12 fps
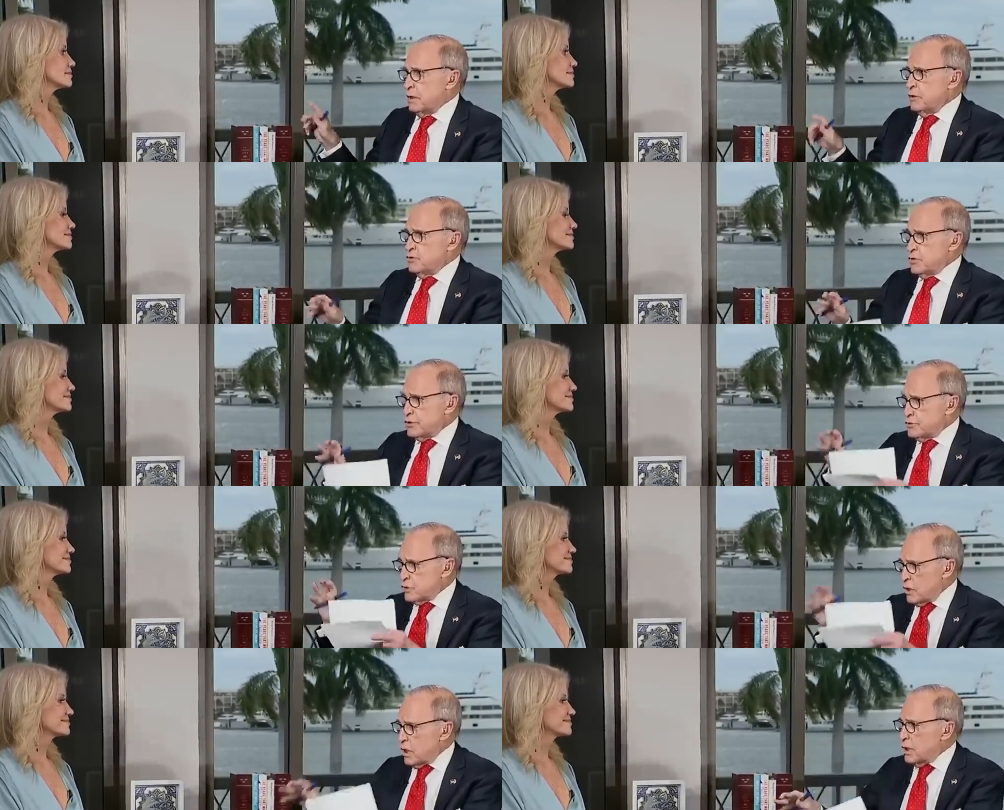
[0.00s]
Speaker 1: Just
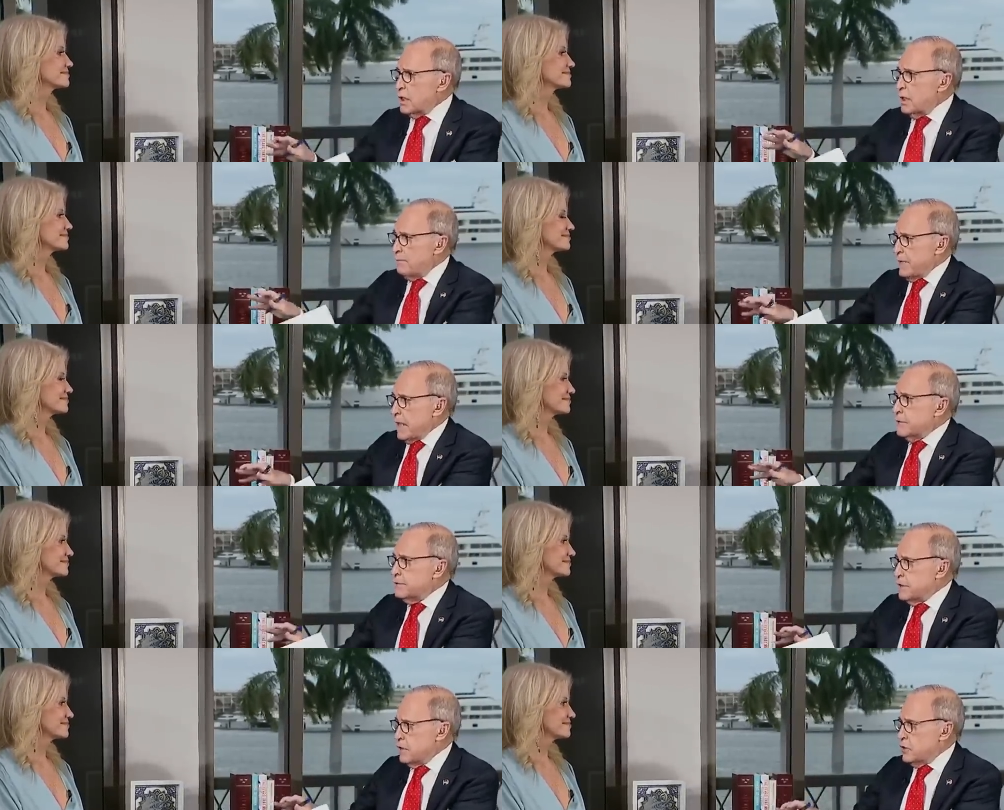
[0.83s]
talk about
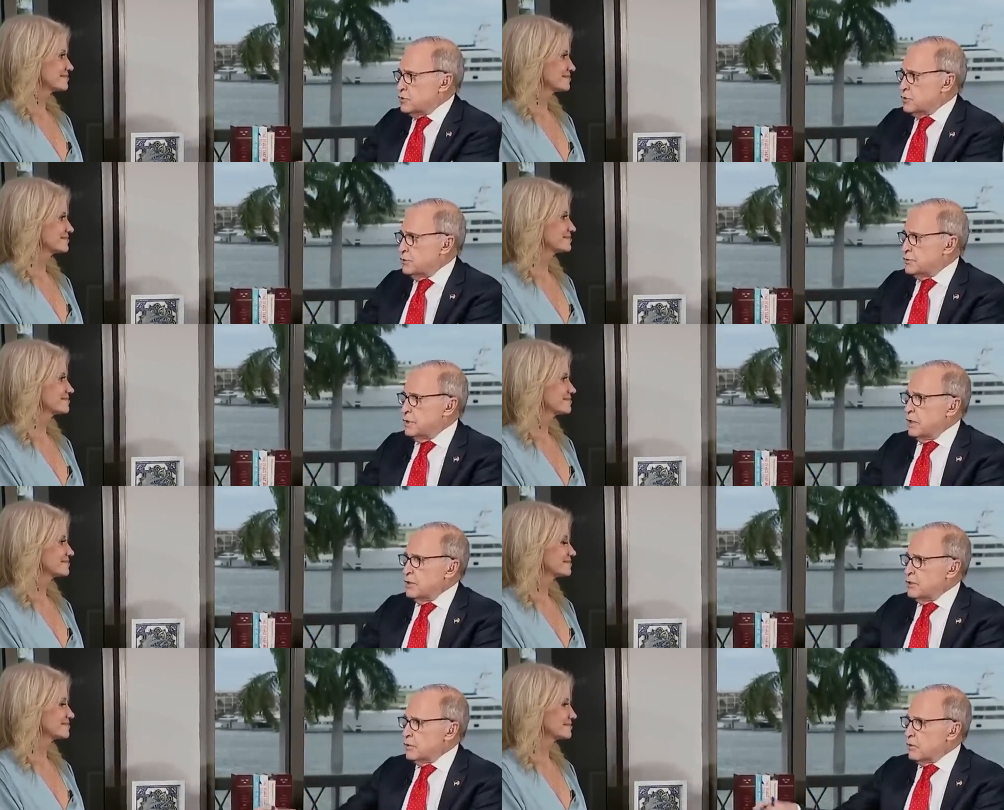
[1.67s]
the issues.
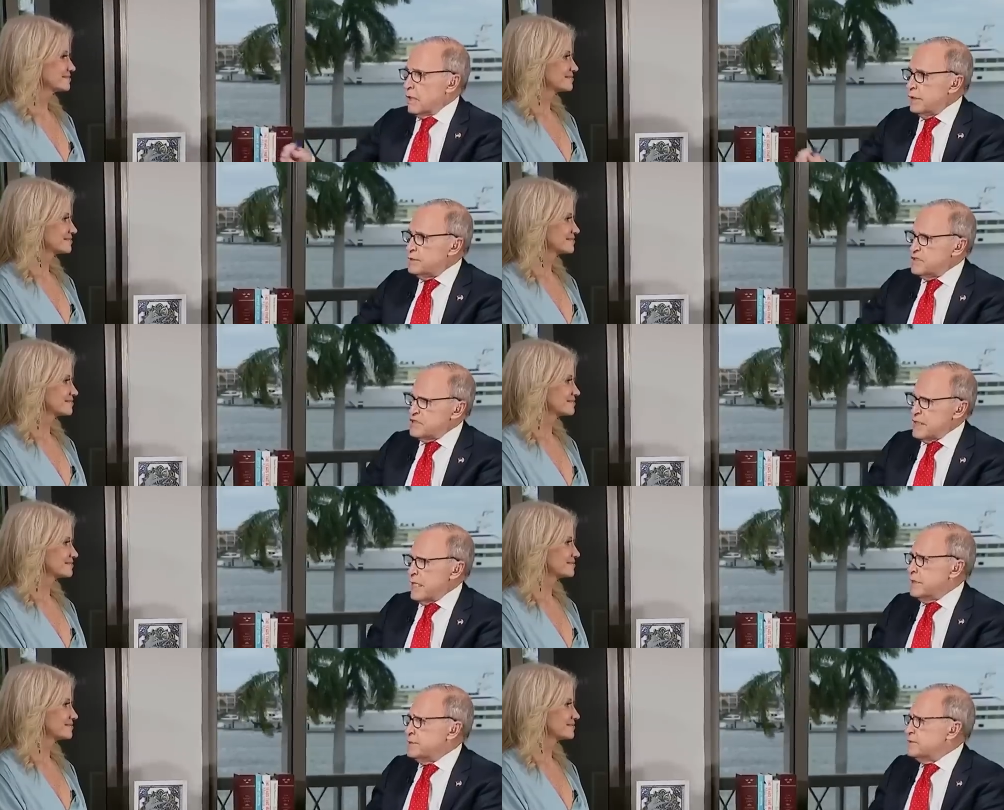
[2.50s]
You're right,
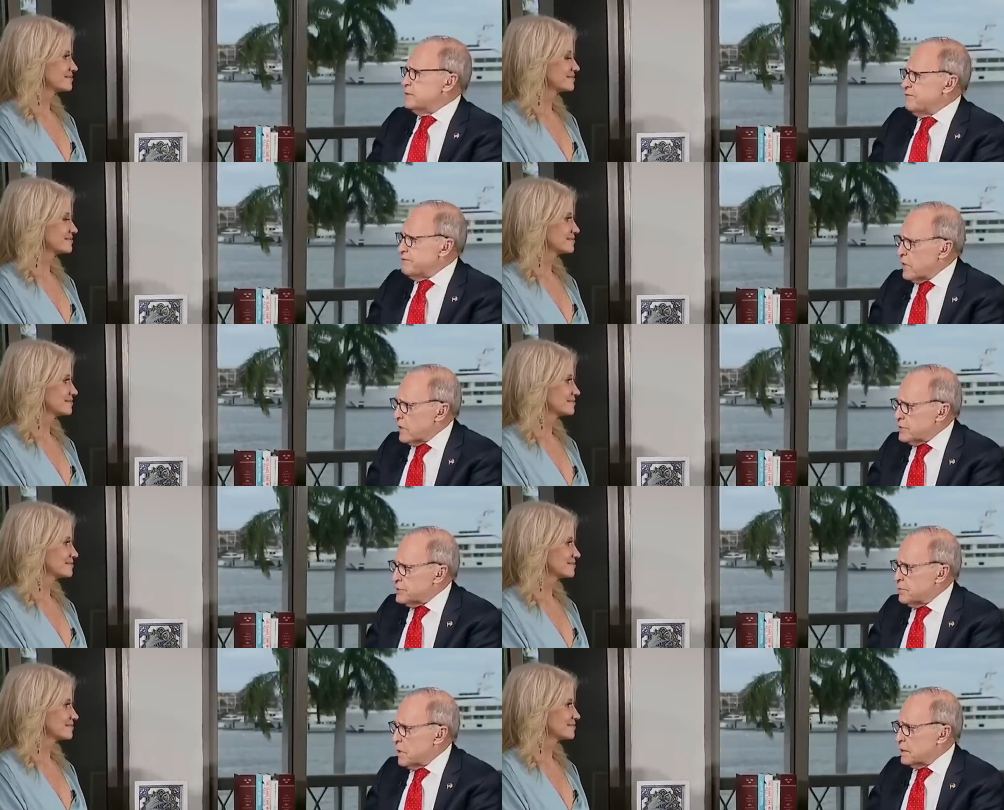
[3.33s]
DeSantis is a very
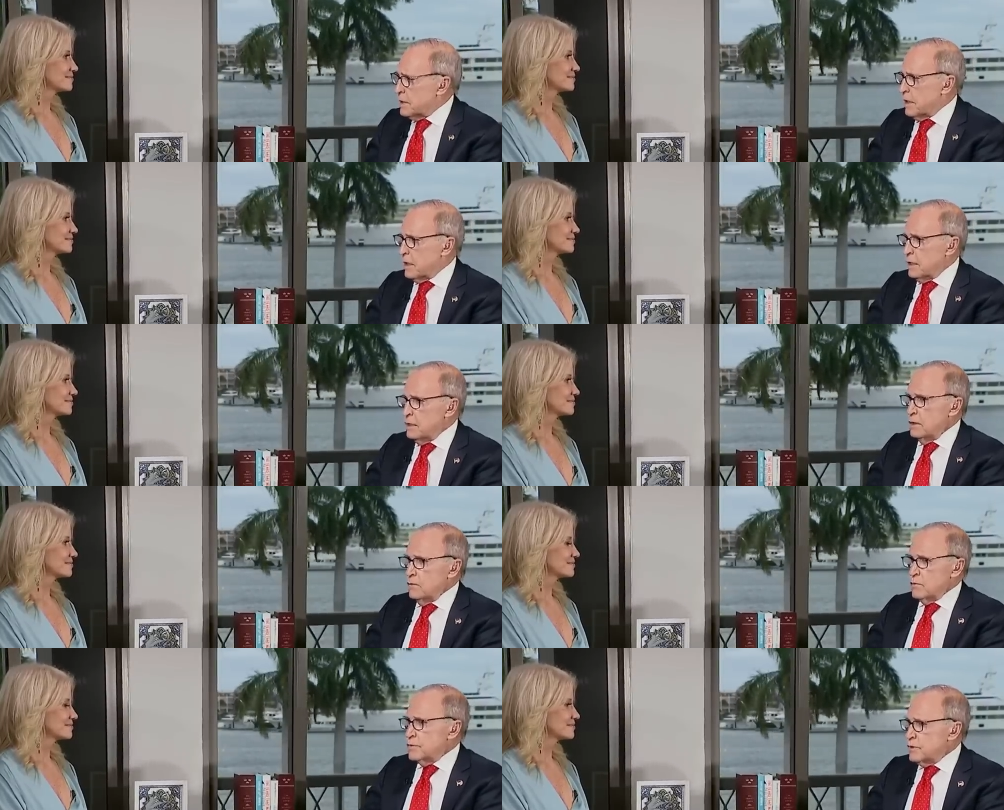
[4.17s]
smart guy
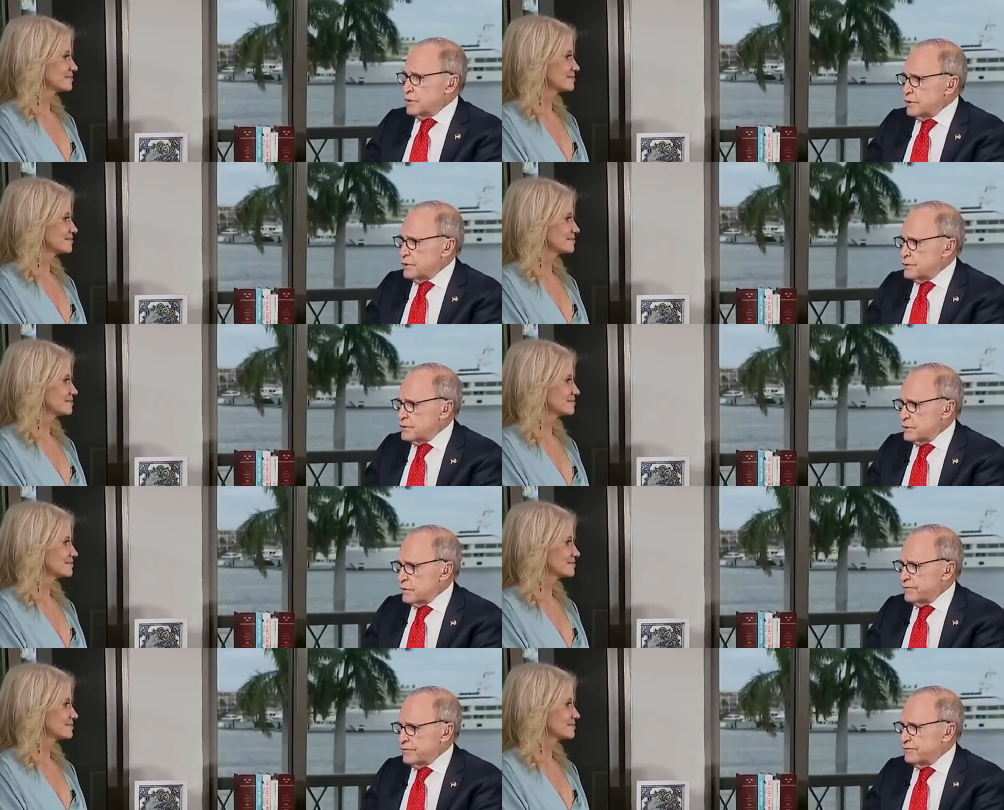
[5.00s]
with a good
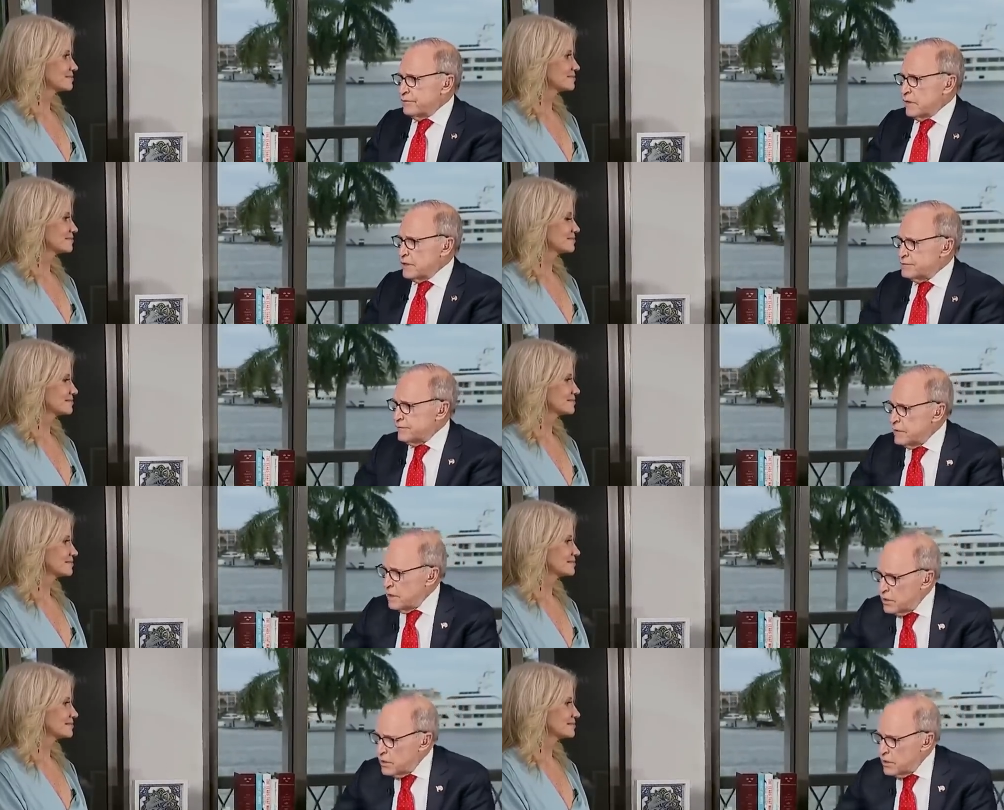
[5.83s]
conservative philosophy.